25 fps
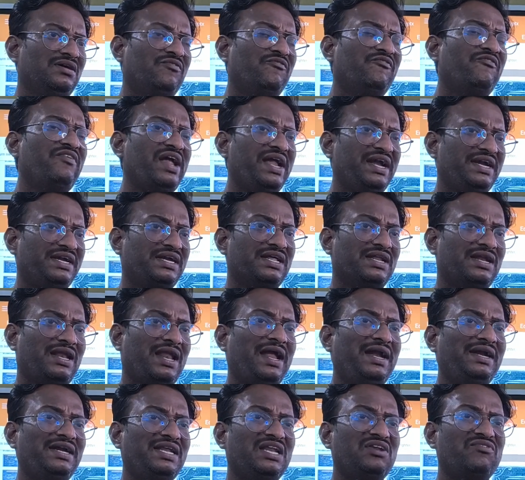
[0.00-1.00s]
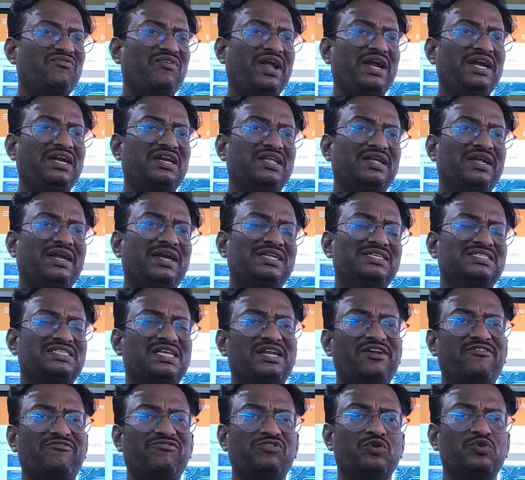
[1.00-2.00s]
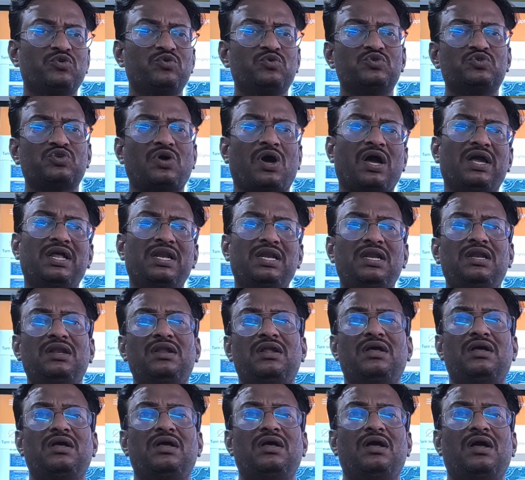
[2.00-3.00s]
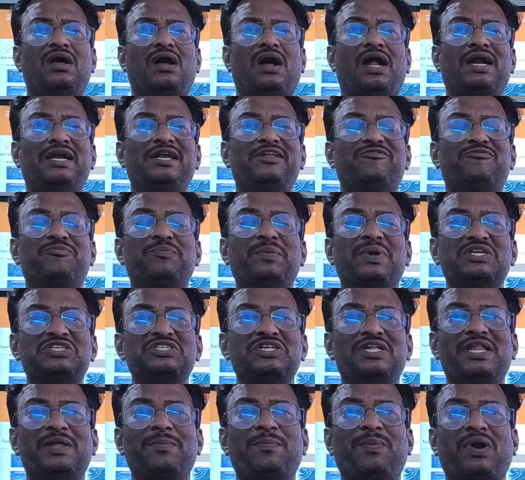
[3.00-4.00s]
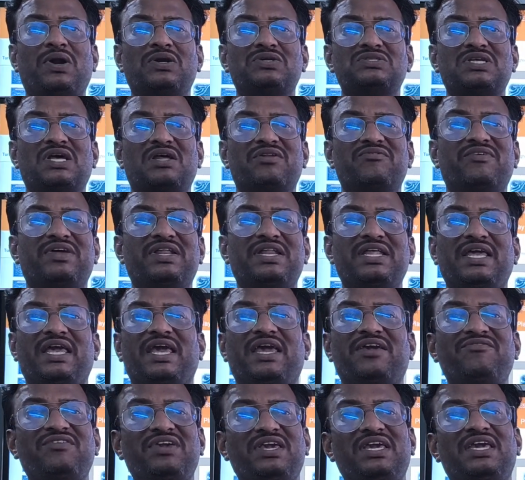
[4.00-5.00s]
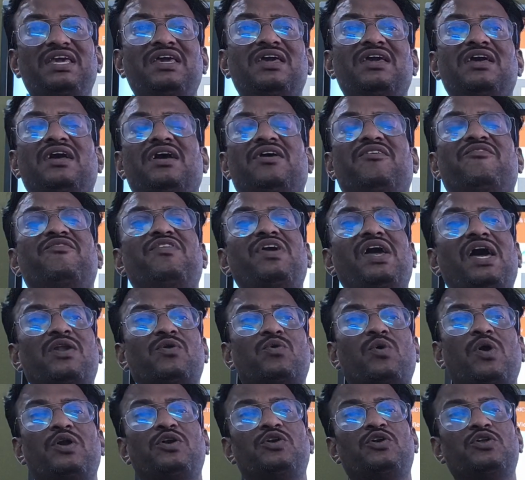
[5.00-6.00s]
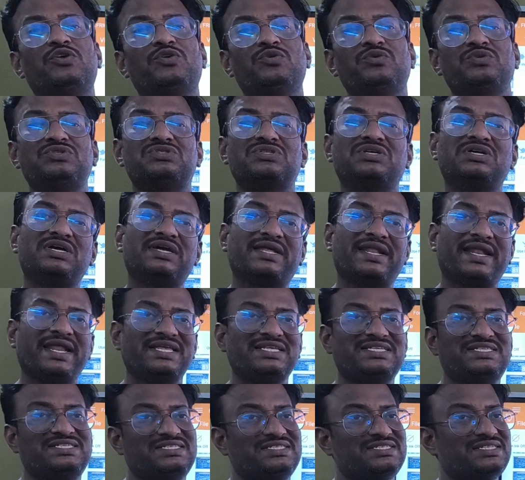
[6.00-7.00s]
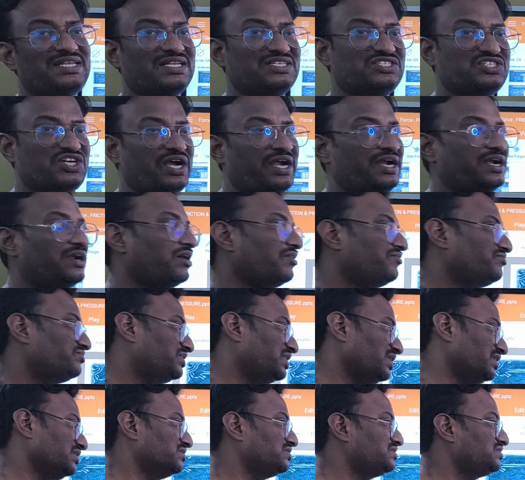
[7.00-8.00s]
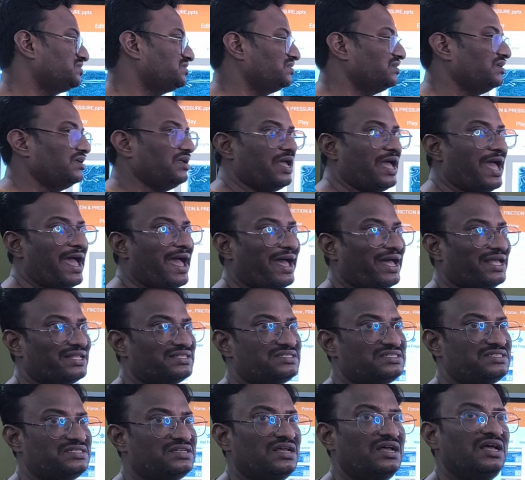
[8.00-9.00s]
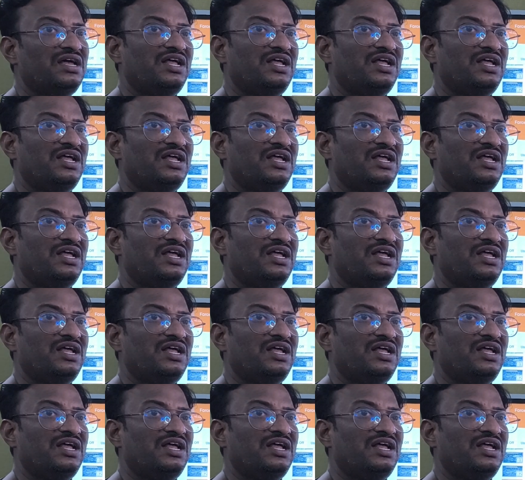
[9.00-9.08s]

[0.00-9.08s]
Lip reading: in weight, it is enough to use oil. And if machinery parts are very heavy, we are going to use grease, such kind of things as